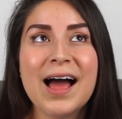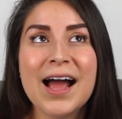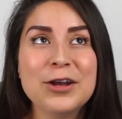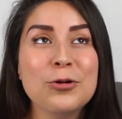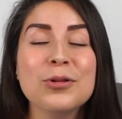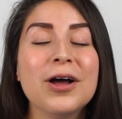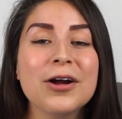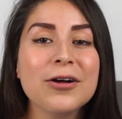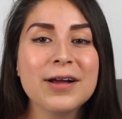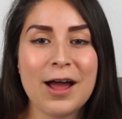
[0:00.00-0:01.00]
I no
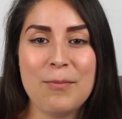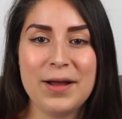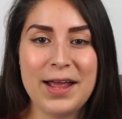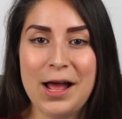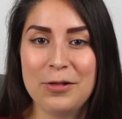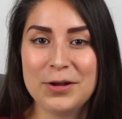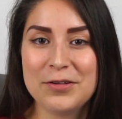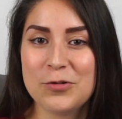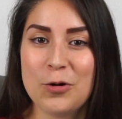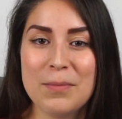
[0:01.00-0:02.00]
longer count my
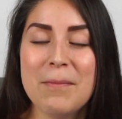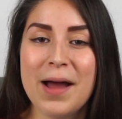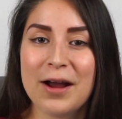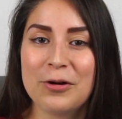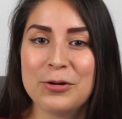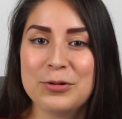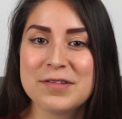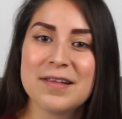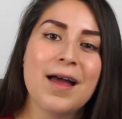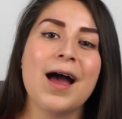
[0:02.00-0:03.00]
calories or my
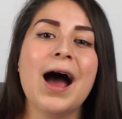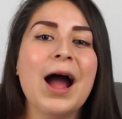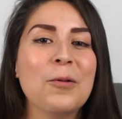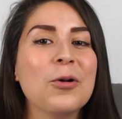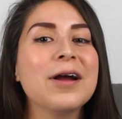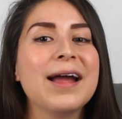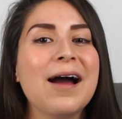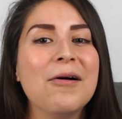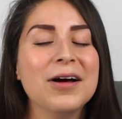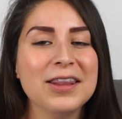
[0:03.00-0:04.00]
macros. I work
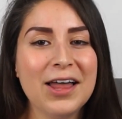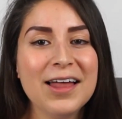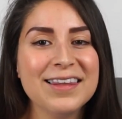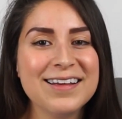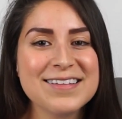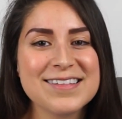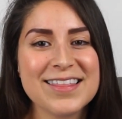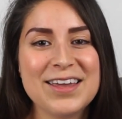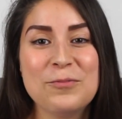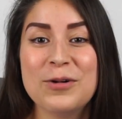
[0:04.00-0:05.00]
out a lot less
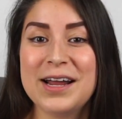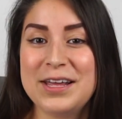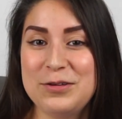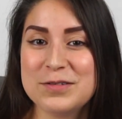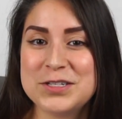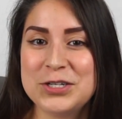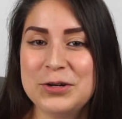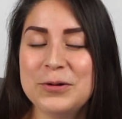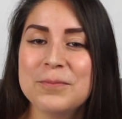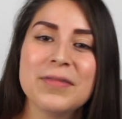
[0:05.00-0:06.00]
than what I used
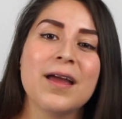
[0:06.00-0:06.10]
to.